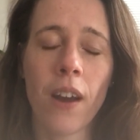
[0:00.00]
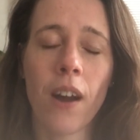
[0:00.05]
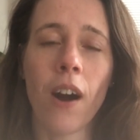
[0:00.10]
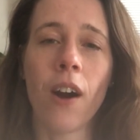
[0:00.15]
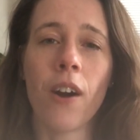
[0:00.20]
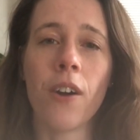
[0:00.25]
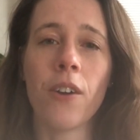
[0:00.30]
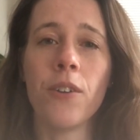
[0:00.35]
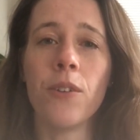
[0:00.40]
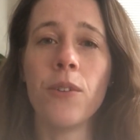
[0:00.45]

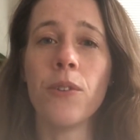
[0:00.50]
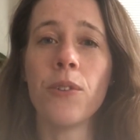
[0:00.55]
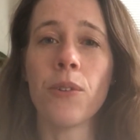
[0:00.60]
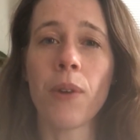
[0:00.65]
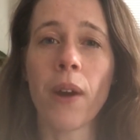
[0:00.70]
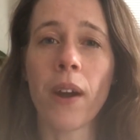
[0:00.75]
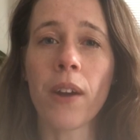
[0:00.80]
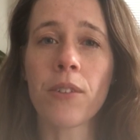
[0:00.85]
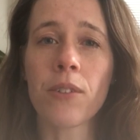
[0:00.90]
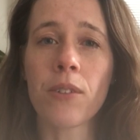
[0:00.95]
Our new
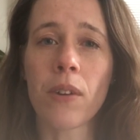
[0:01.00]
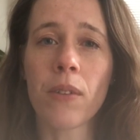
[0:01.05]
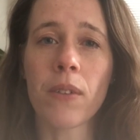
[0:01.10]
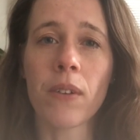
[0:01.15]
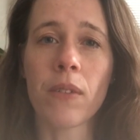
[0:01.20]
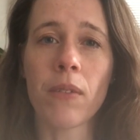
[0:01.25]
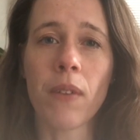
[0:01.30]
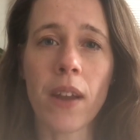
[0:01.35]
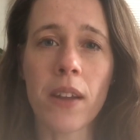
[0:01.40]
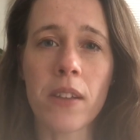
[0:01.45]
Director of
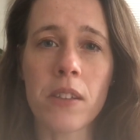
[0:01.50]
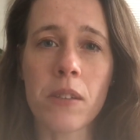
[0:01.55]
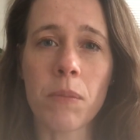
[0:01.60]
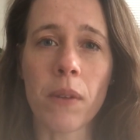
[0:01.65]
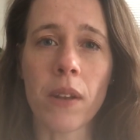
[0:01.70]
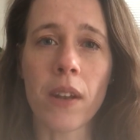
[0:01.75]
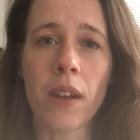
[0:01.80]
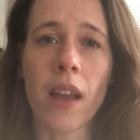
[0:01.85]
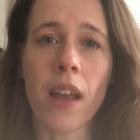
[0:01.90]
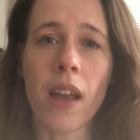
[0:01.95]

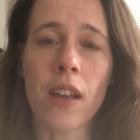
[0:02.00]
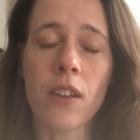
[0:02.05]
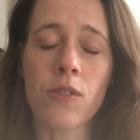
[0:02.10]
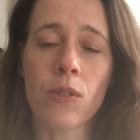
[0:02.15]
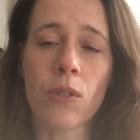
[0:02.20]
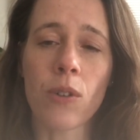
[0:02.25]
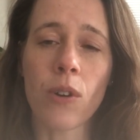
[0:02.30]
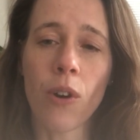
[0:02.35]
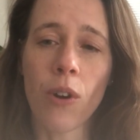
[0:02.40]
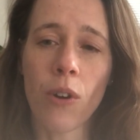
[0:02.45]
Advancement,
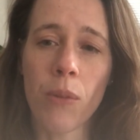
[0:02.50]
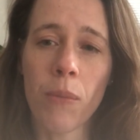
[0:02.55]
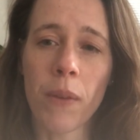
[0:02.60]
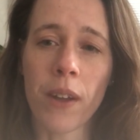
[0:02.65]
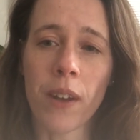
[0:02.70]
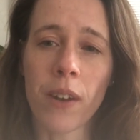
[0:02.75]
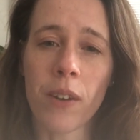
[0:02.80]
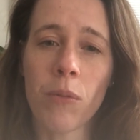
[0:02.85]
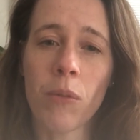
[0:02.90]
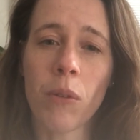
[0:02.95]
Hazel
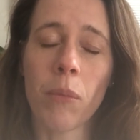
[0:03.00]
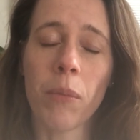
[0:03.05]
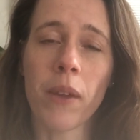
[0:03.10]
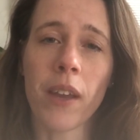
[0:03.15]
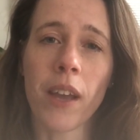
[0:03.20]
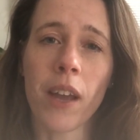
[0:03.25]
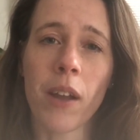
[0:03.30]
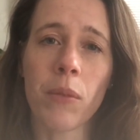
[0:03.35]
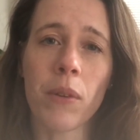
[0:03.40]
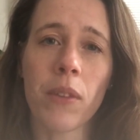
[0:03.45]
Coleman, will
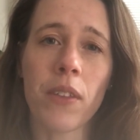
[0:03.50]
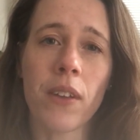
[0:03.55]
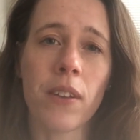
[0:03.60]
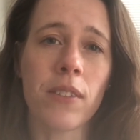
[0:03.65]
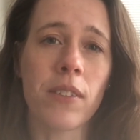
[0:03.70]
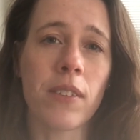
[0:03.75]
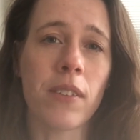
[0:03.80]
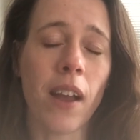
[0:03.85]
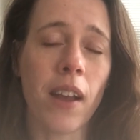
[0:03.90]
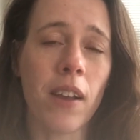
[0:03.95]
begin with
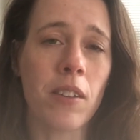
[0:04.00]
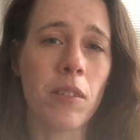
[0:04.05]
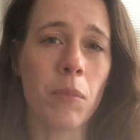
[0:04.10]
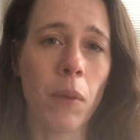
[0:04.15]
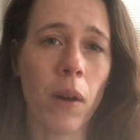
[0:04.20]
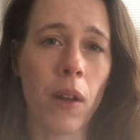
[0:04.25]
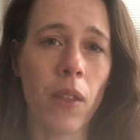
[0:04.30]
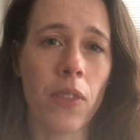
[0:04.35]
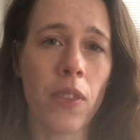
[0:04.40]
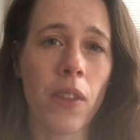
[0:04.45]
us next
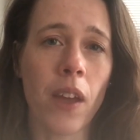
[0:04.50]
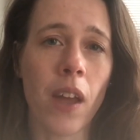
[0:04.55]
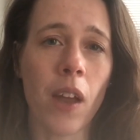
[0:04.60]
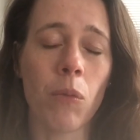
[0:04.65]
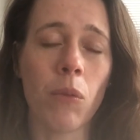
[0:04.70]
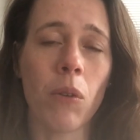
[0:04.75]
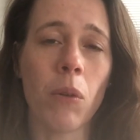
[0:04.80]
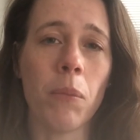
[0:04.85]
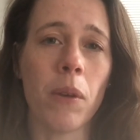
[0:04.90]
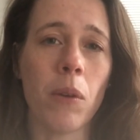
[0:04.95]
month and
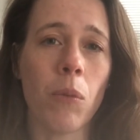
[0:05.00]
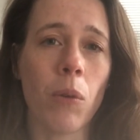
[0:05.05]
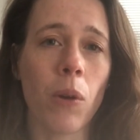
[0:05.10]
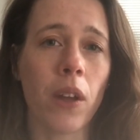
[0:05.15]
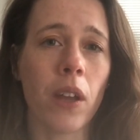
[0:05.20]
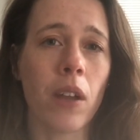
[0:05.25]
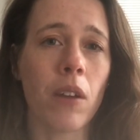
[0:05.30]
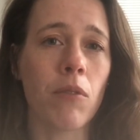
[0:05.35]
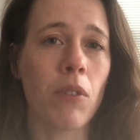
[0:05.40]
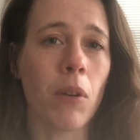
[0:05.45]
will be
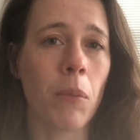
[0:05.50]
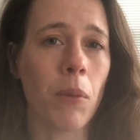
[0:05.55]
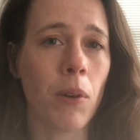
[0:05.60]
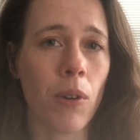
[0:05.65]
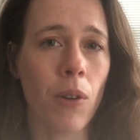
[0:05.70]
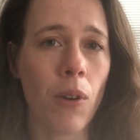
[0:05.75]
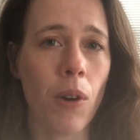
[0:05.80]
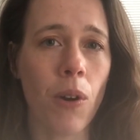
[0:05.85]
working from her